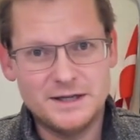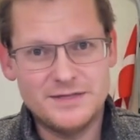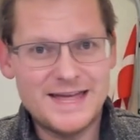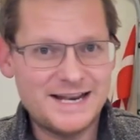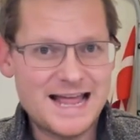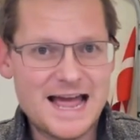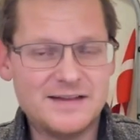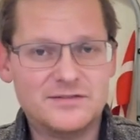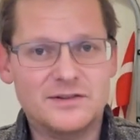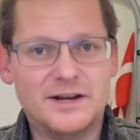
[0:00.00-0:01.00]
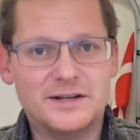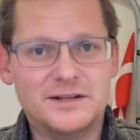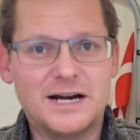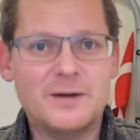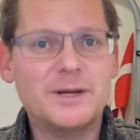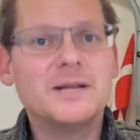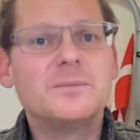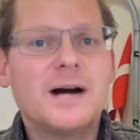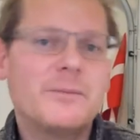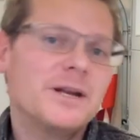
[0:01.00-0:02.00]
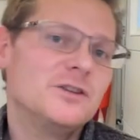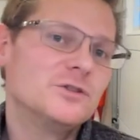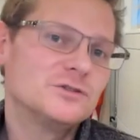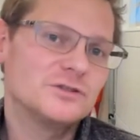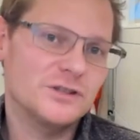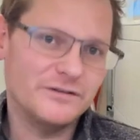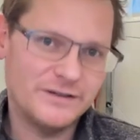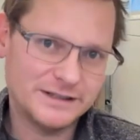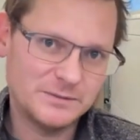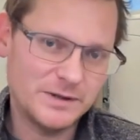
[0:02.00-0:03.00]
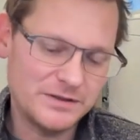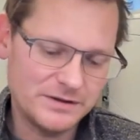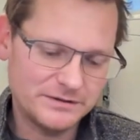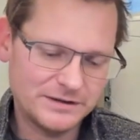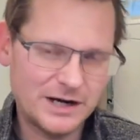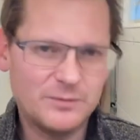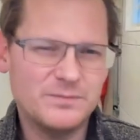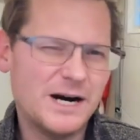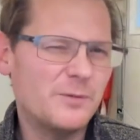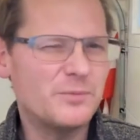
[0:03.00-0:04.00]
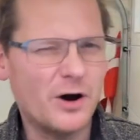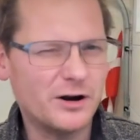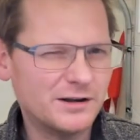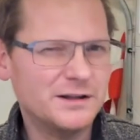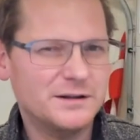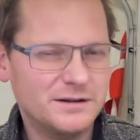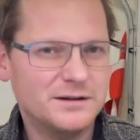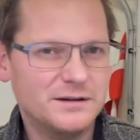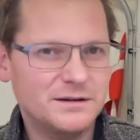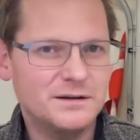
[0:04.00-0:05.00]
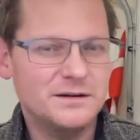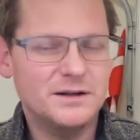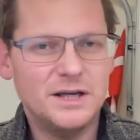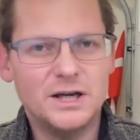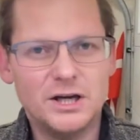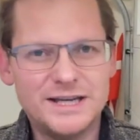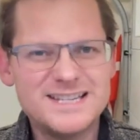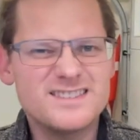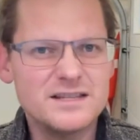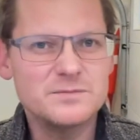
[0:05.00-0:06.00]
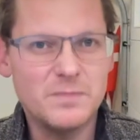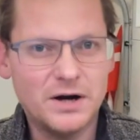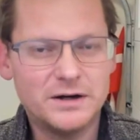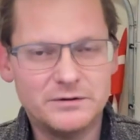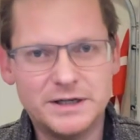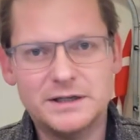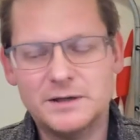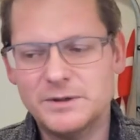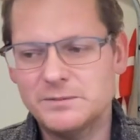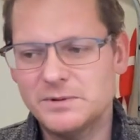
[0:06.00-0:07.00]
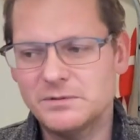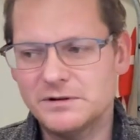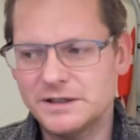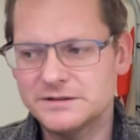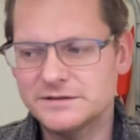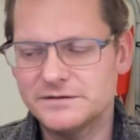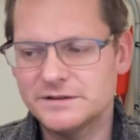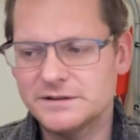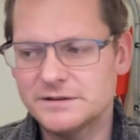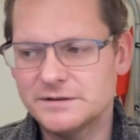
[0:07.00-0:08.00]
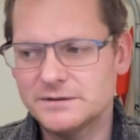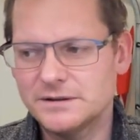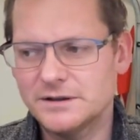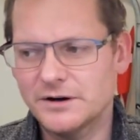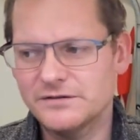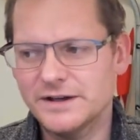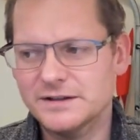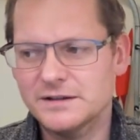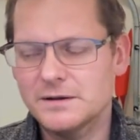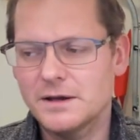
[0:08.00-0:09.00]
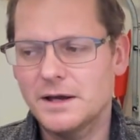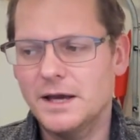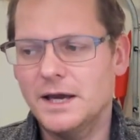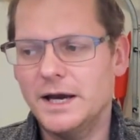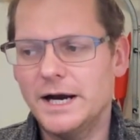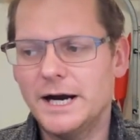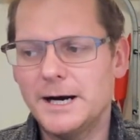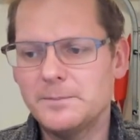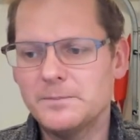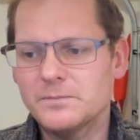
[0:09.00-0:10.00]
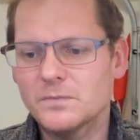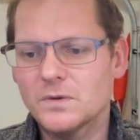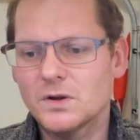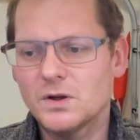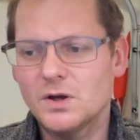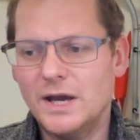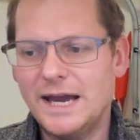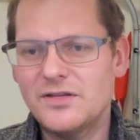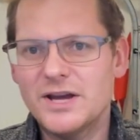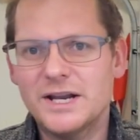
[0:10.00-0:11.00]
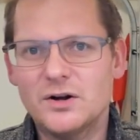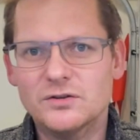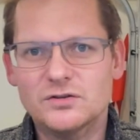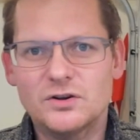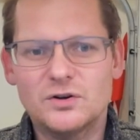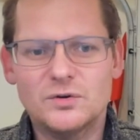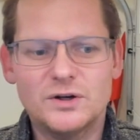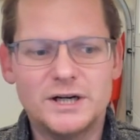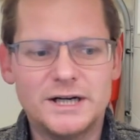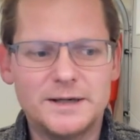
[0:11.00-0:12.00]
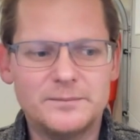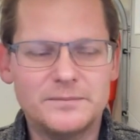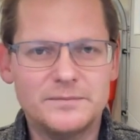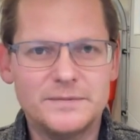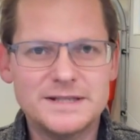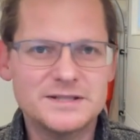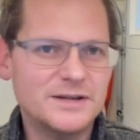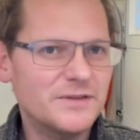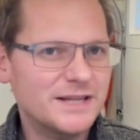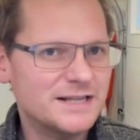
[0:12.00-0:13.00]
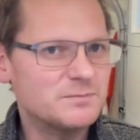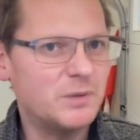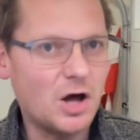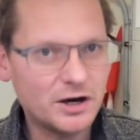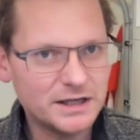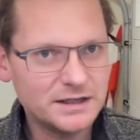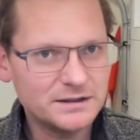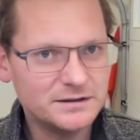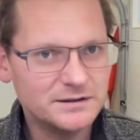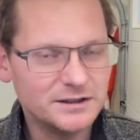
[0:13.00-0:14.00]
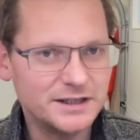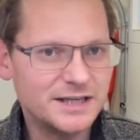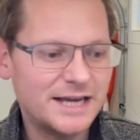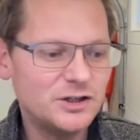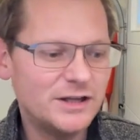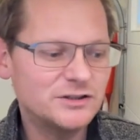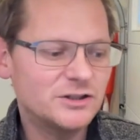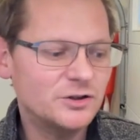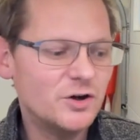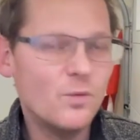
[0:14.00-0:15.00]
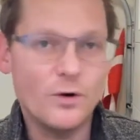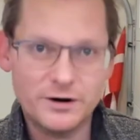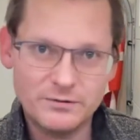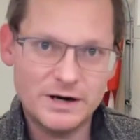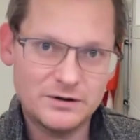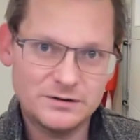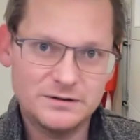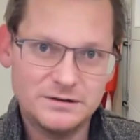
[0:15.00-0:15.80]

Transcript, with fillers: that it has like how many how many users are affected by this how how broadly uh, is this bug right how many people if, are affected um, and then also um, is it something that's blocking like can is there no workaround